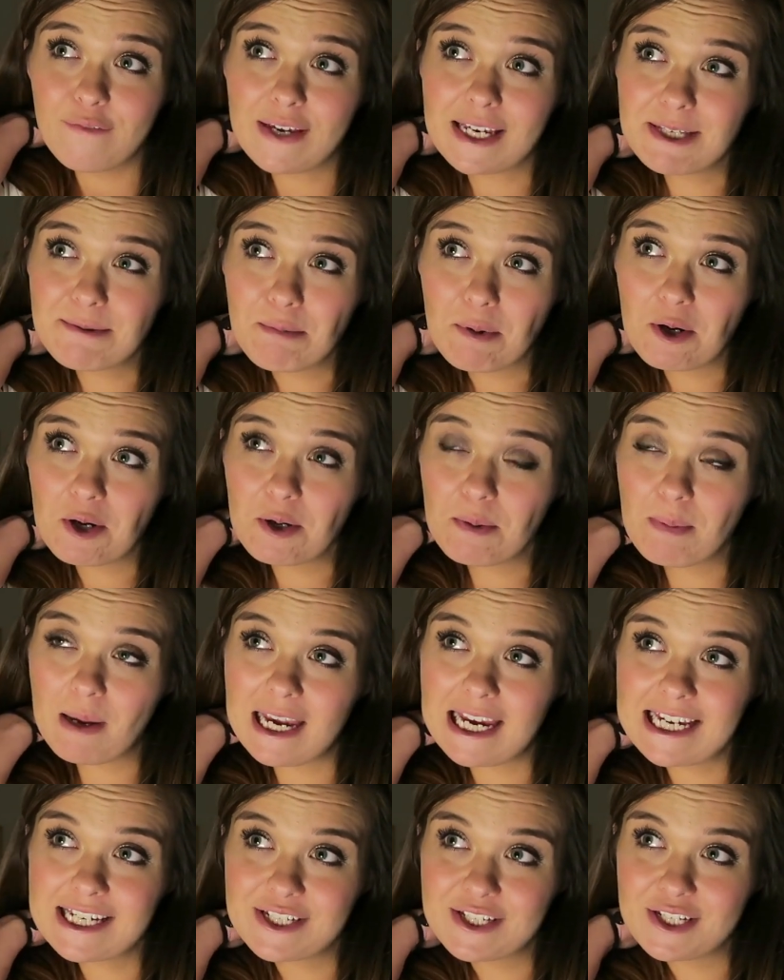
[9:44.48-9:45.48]
Facebook
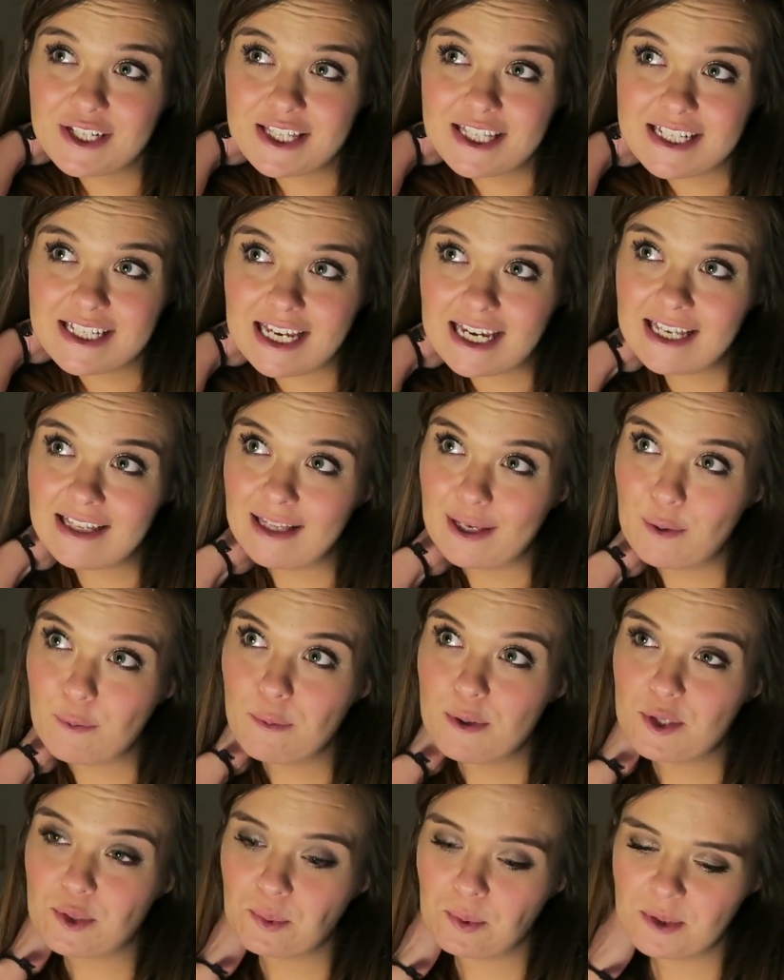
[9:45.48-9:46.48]
page the other day like
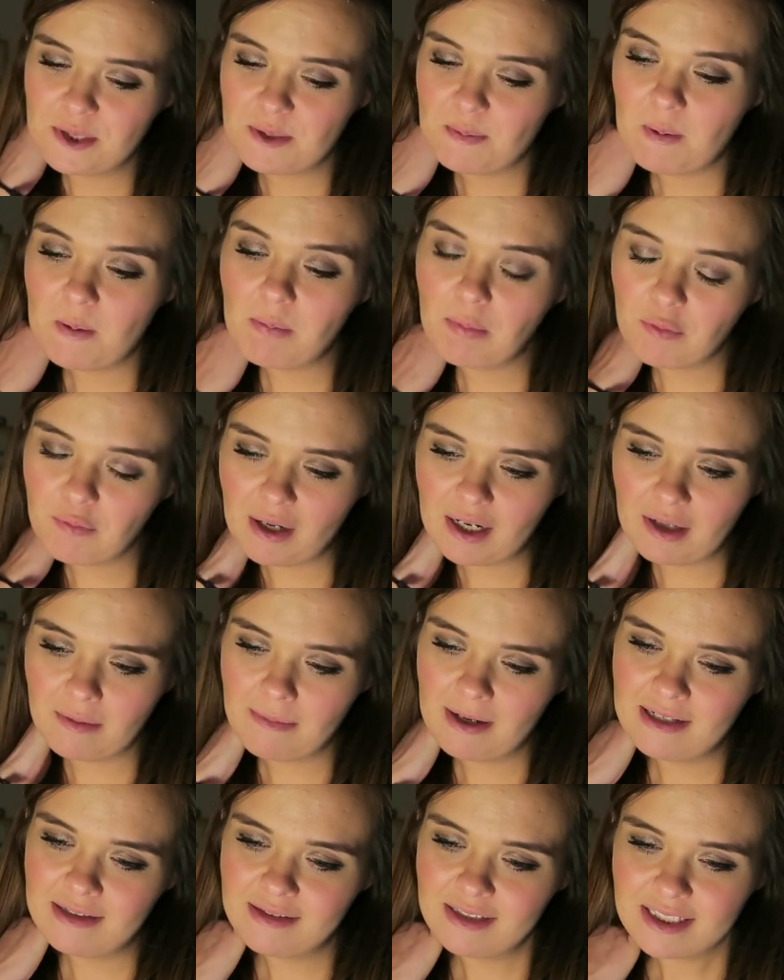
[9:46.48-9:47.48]
which ones people
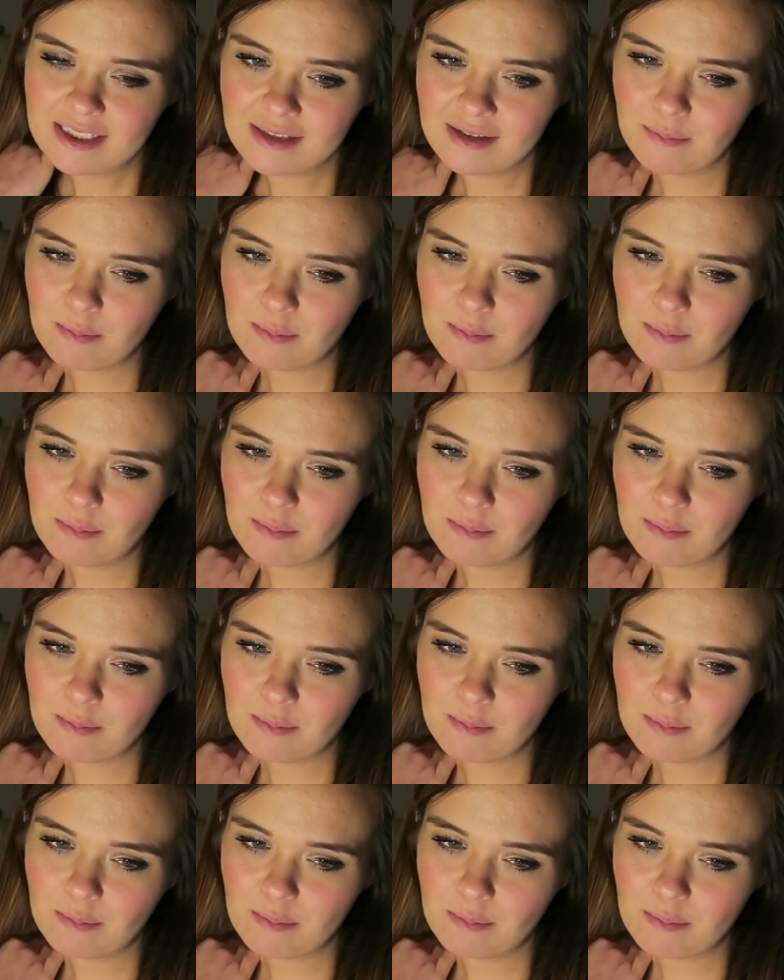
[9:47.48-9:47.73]
recommended,